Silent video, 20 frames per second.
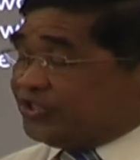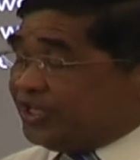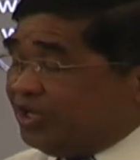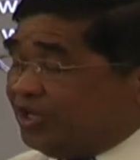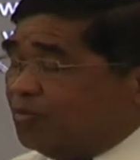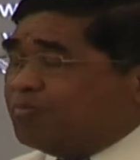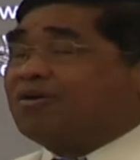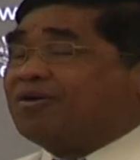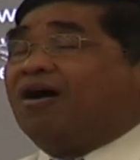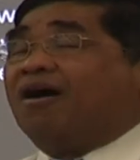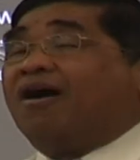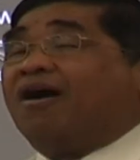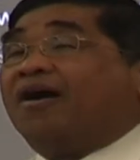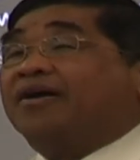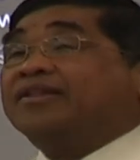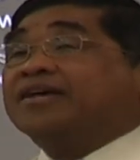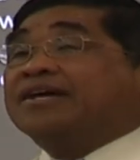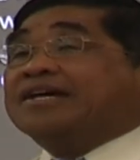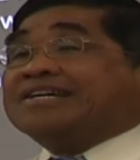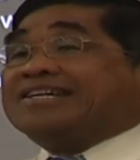Son of
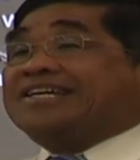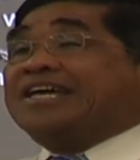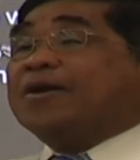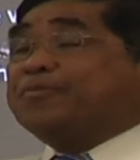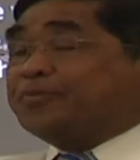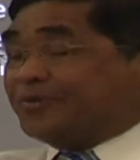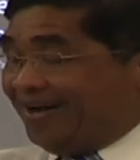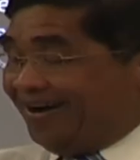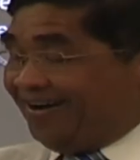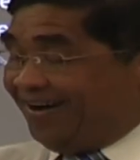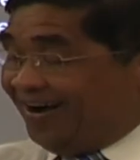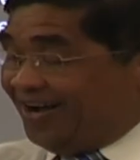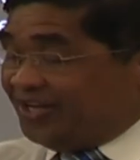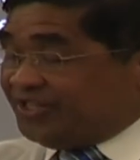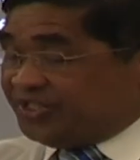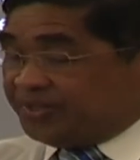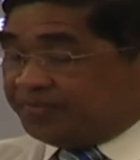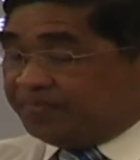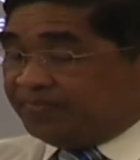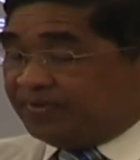God gives
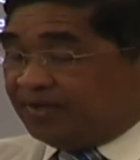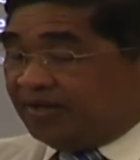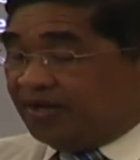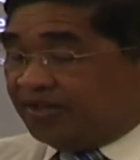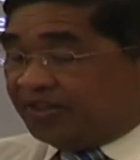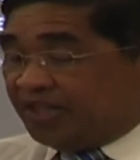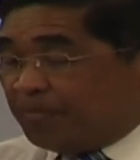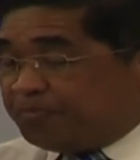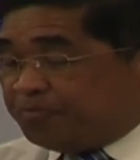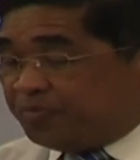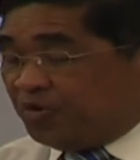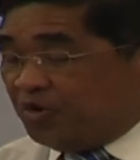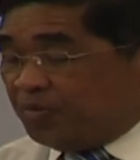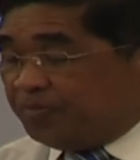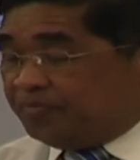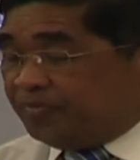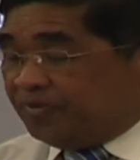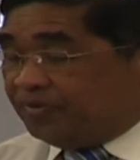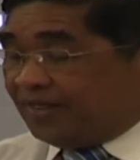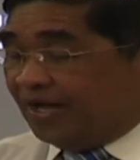us the
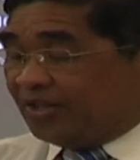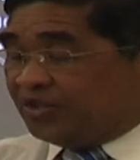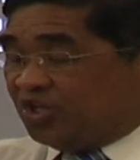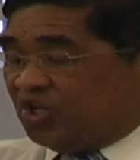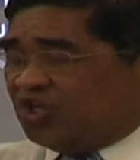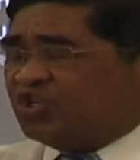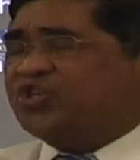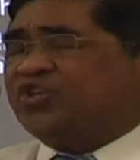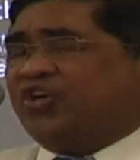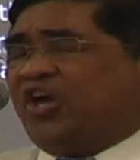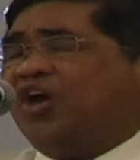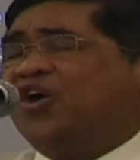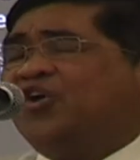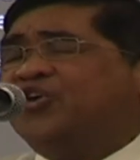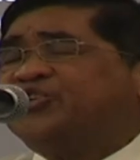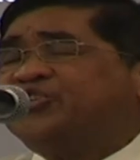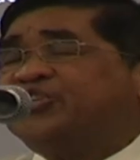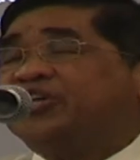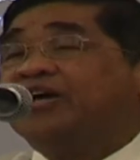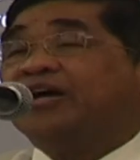proof that he
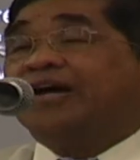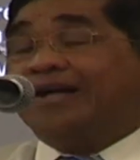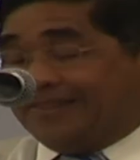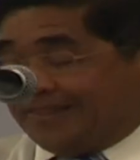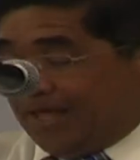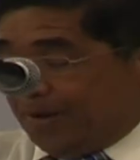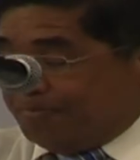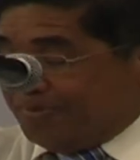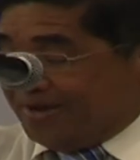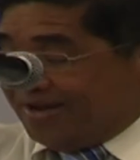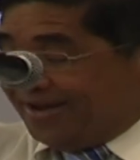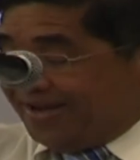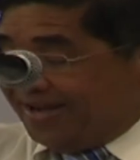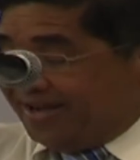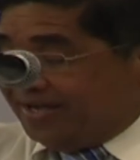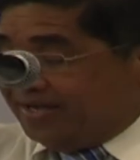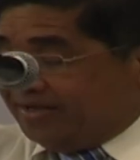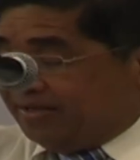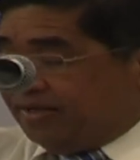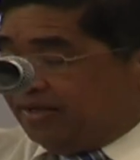shares the
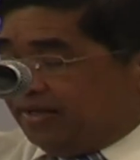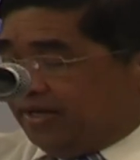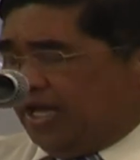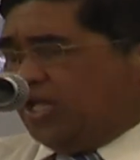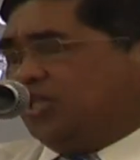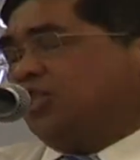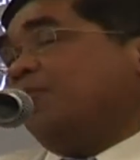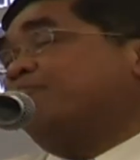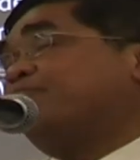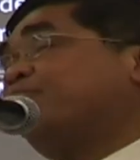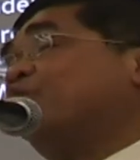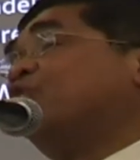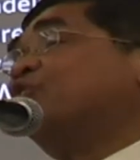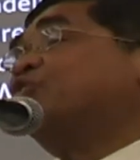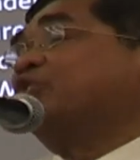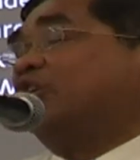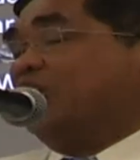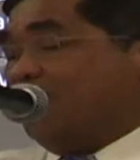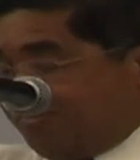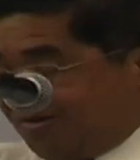being and the
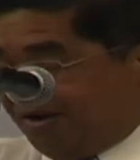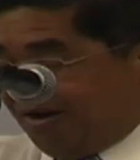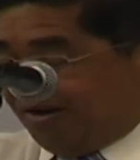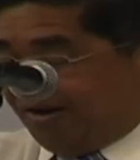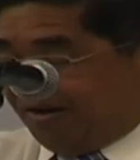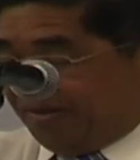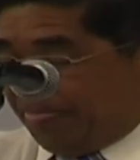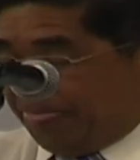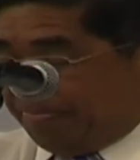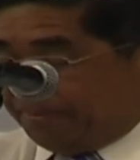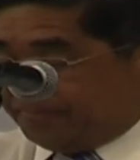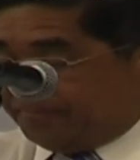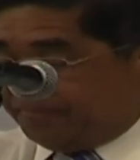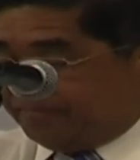person of God.